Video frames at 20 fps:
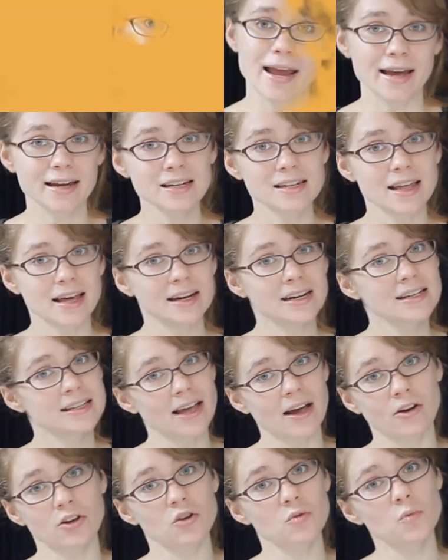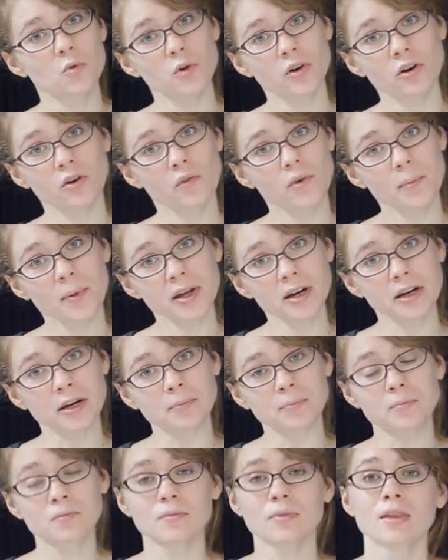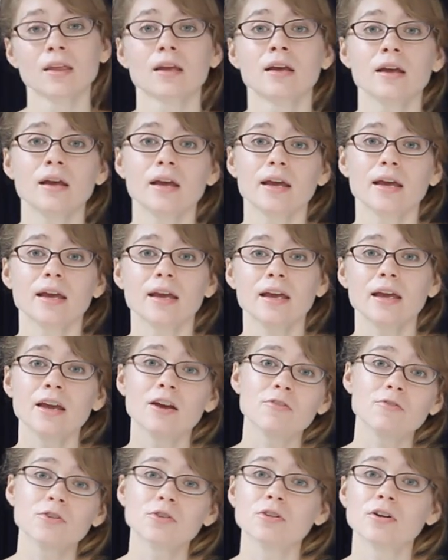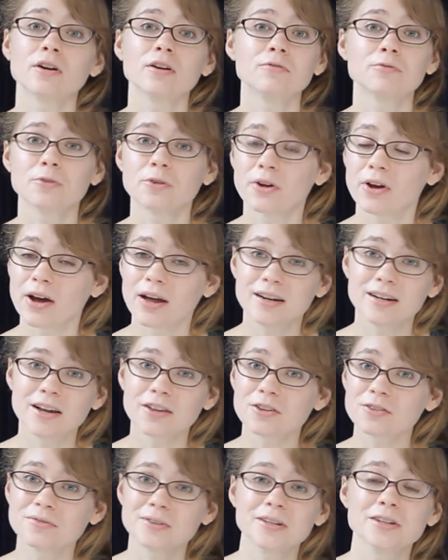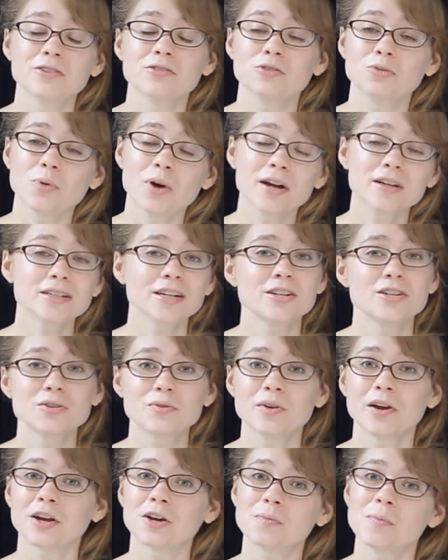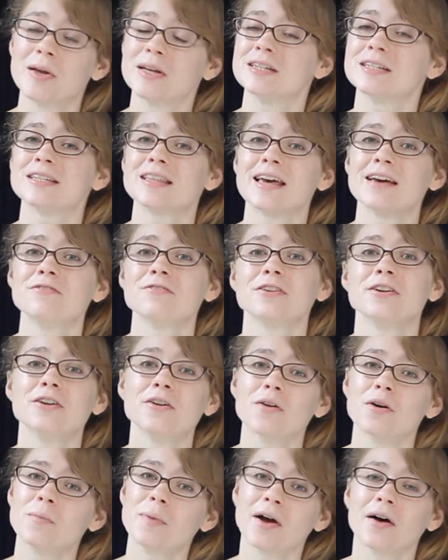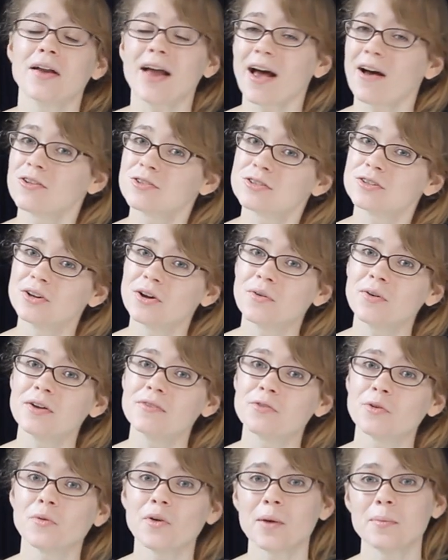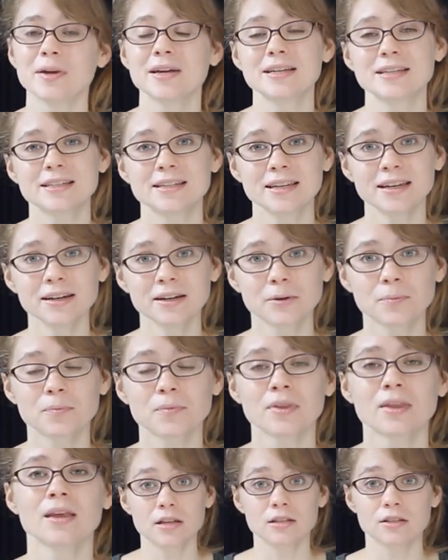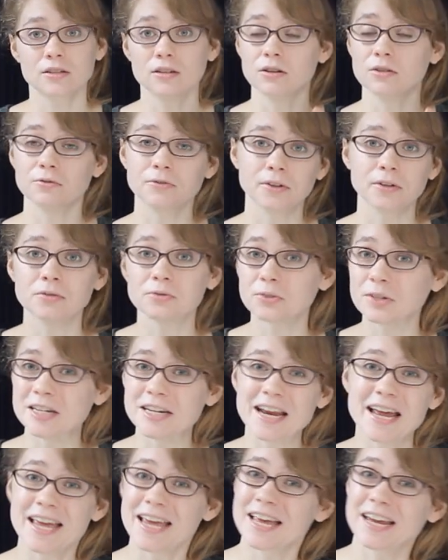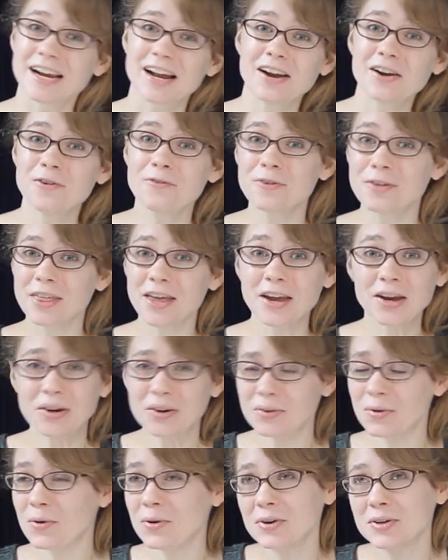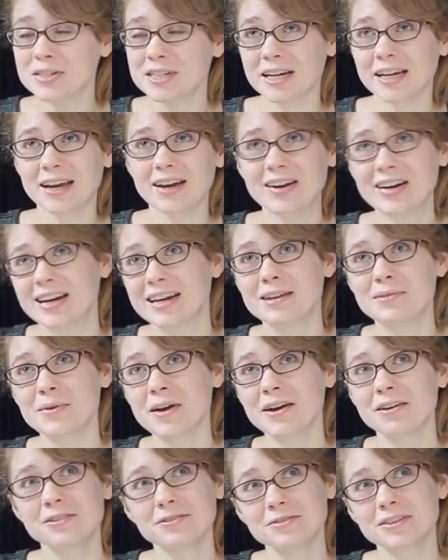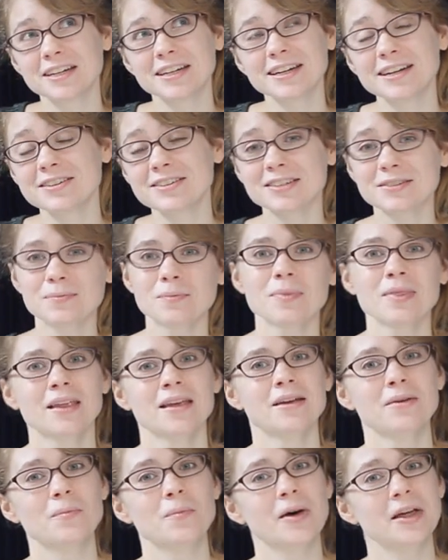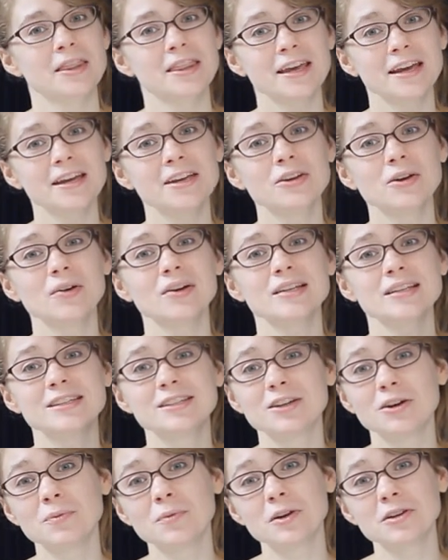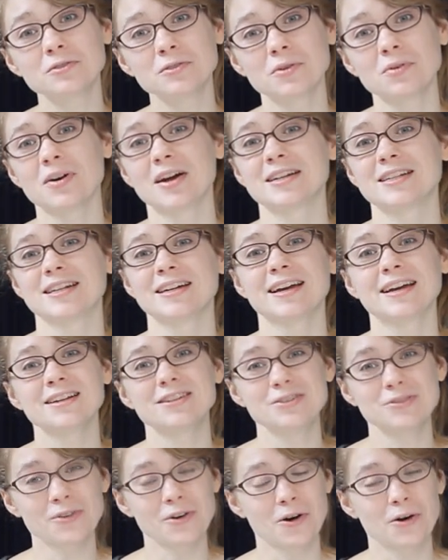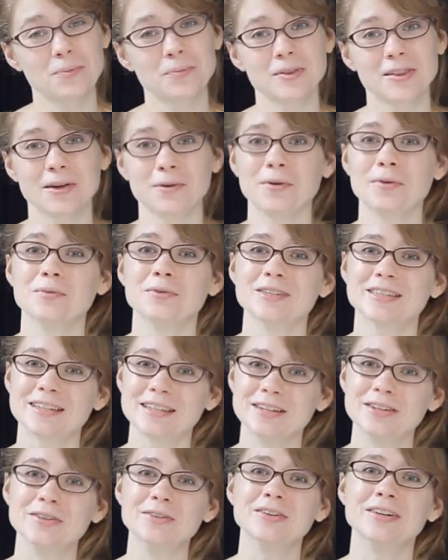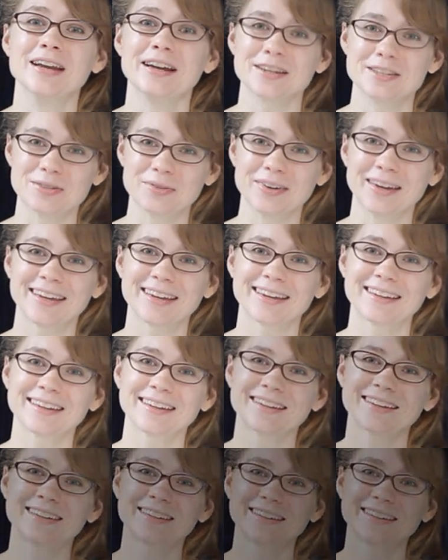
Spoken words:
And that is how you burrito a bunny. If you're looking for another video to watch, I do recommend that video about how to know if your rabbit is sick. So feel free to head on over there or check out any of my other videos. But thank you so much for watching. I do hope that we will see you next week.